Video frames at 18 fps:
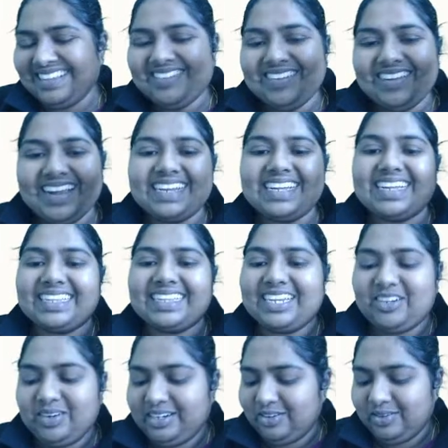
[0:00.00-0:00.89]
so any other
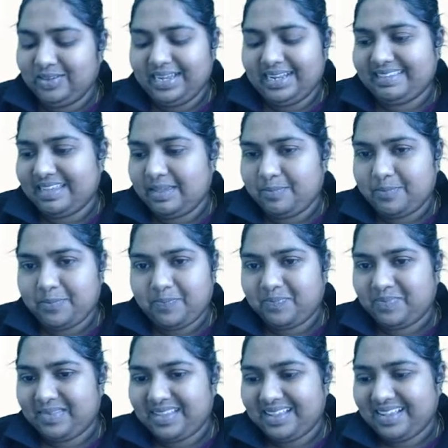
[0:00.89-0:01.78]
unit you can skip.
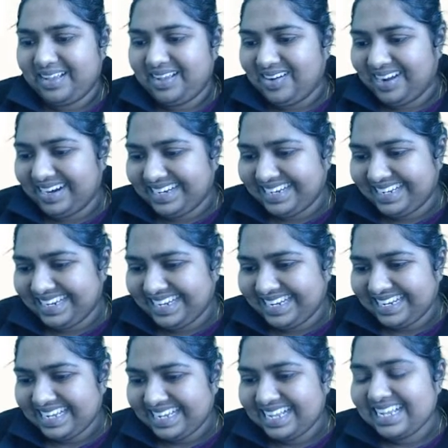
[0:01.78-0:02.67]
Got
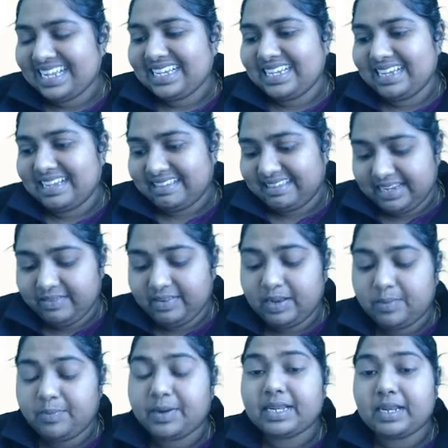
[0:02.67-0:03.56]
it? Yes,
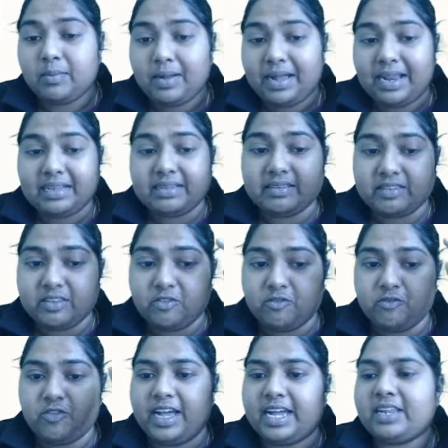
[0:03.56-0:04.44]
developmental biology is a
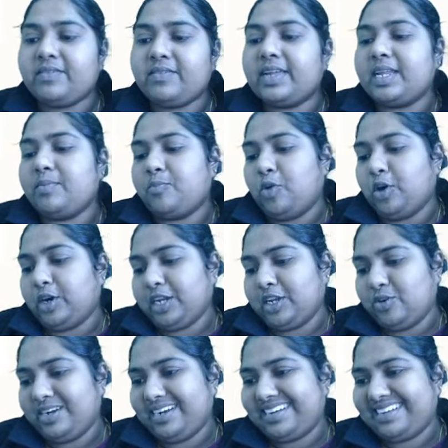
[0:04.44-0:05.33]
very, very
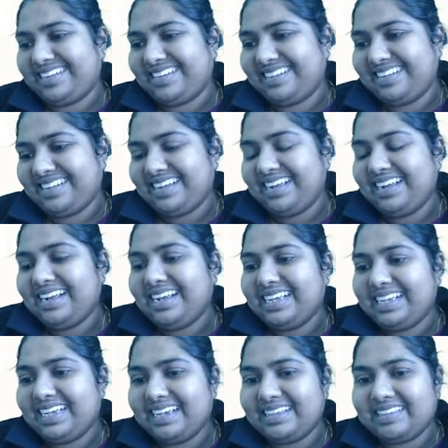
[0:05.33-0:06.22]
important unit.
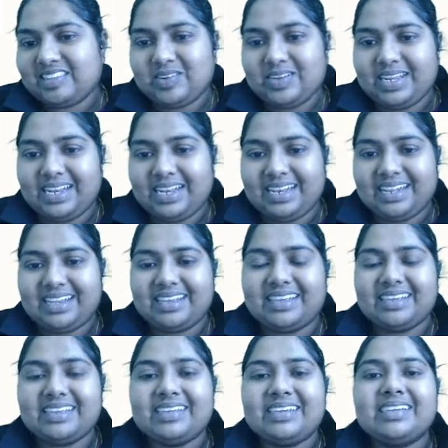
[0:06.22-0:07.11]
Yes, Kunal.
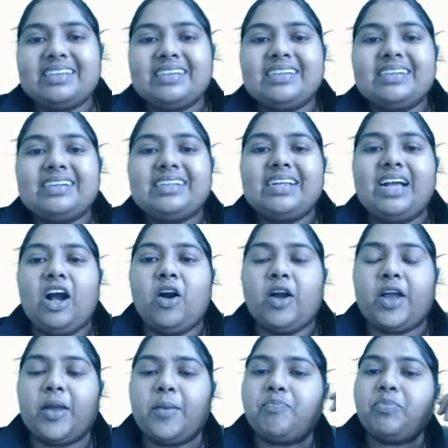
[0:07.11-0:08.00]

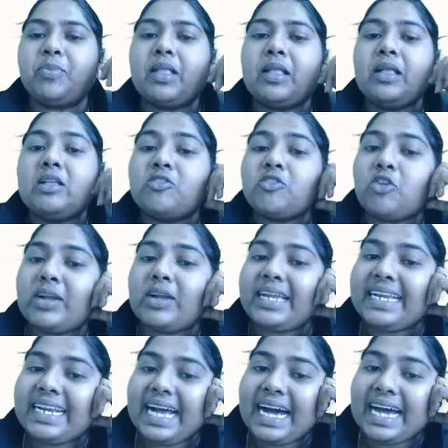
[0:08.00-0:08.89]
Okay, so
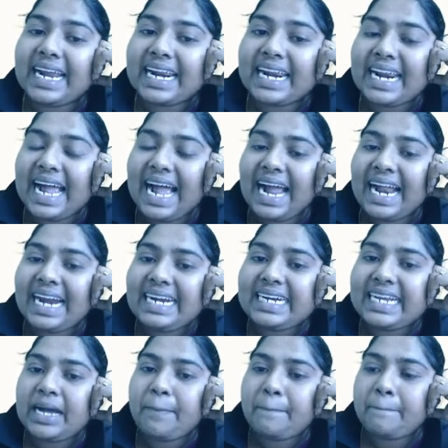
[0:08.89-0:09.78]
in a
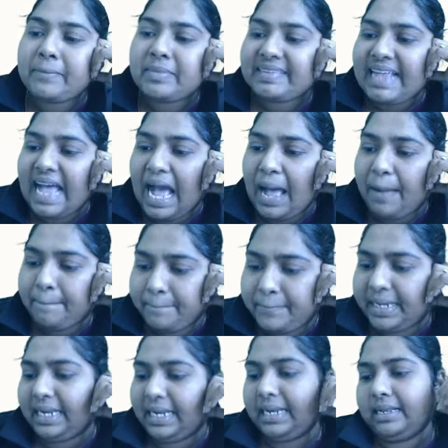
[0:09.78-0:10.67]
random
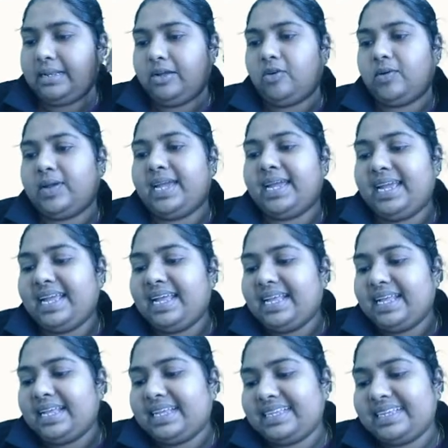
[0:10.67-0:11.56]
sample,
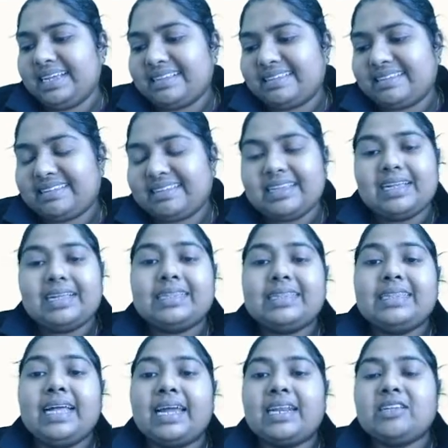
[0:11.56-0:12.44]
okay, yes,
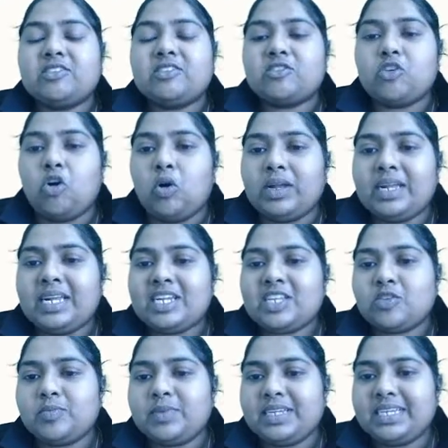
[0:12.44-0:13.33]
there is
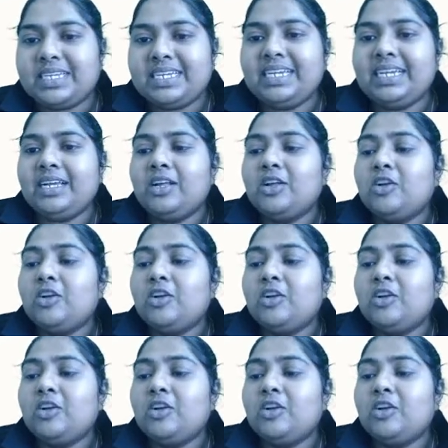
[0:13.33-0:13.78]
going to be